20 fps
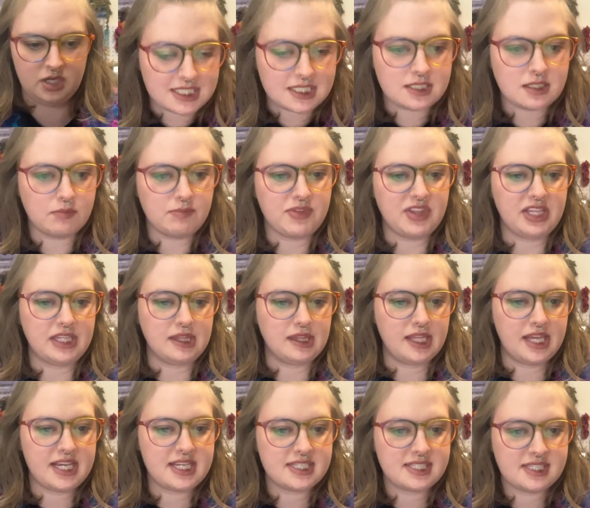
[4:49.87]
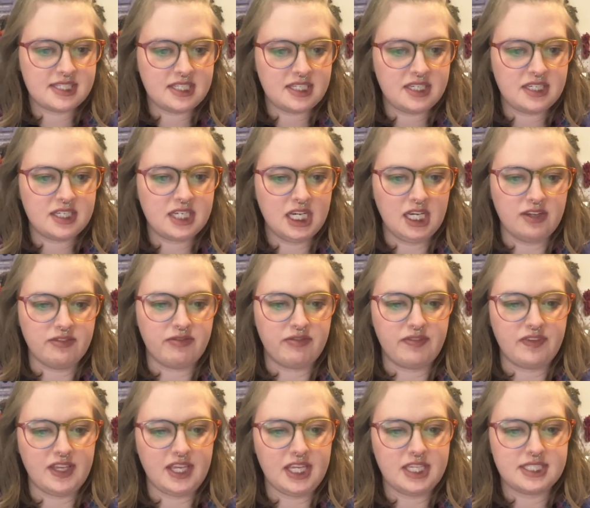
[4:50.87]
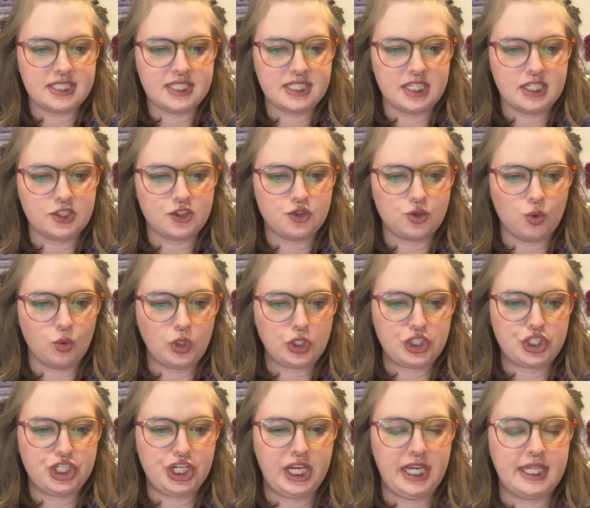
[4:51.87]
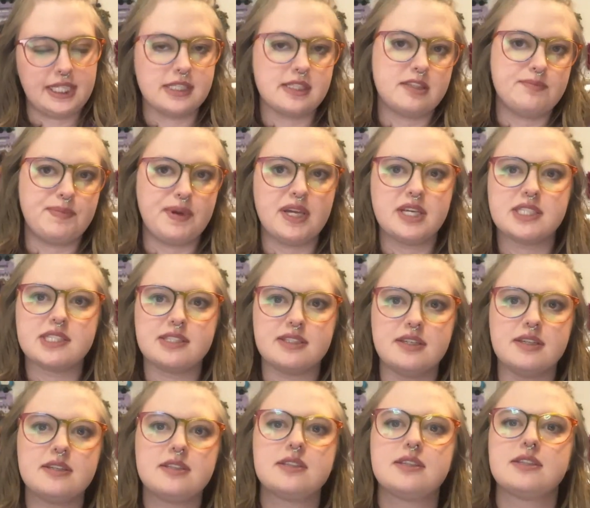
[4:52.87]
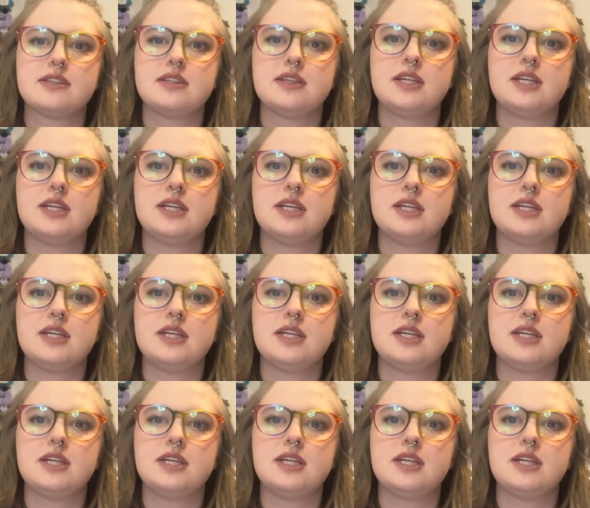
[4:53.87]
Something lacy, a V-stitch, or chain spaces.